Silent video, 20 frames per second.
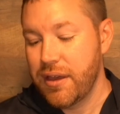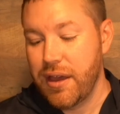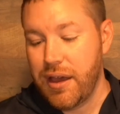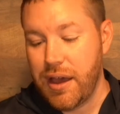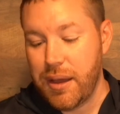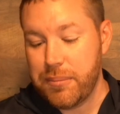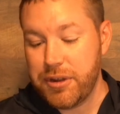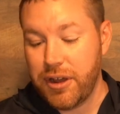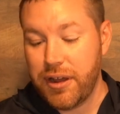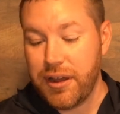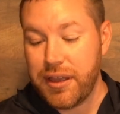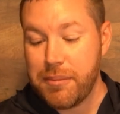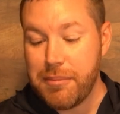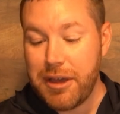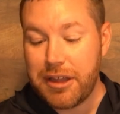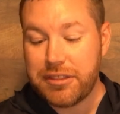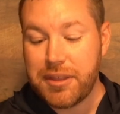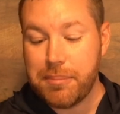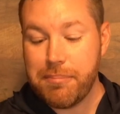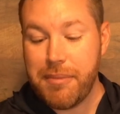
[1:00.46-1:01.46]
I'm talking
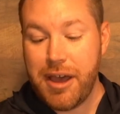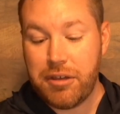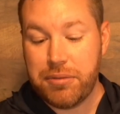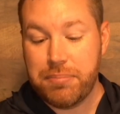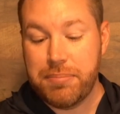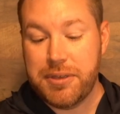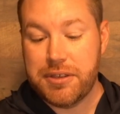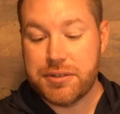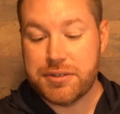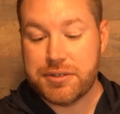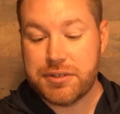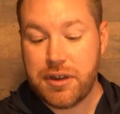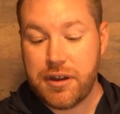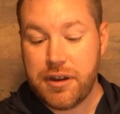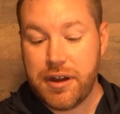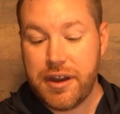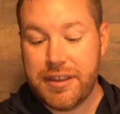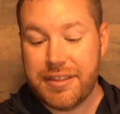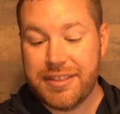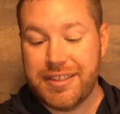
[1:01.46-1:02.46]
about the mouthpiece, all
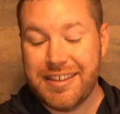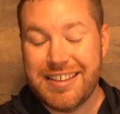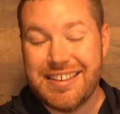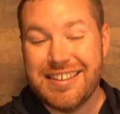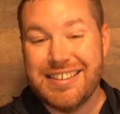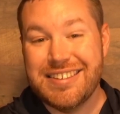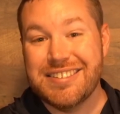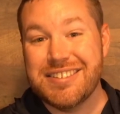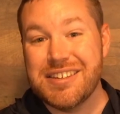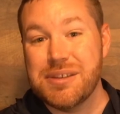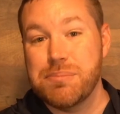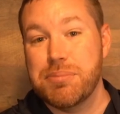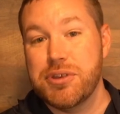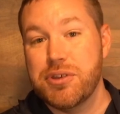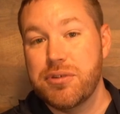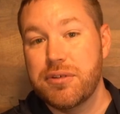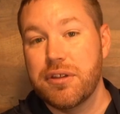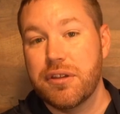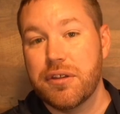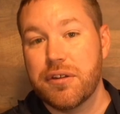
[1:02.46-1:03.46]
right? The EZ
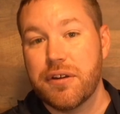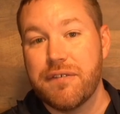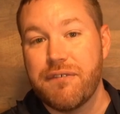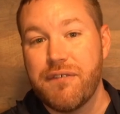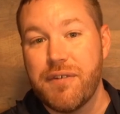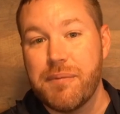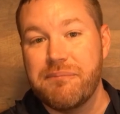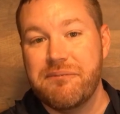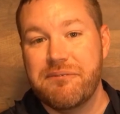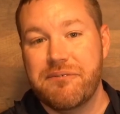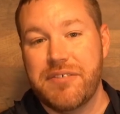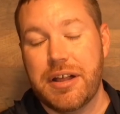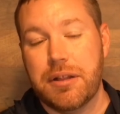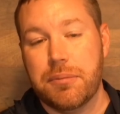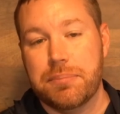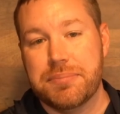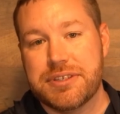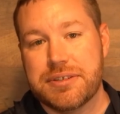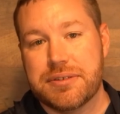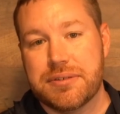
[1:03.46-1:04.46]
Bugler from
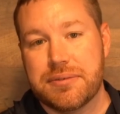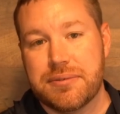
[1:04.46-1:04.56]
Phelps.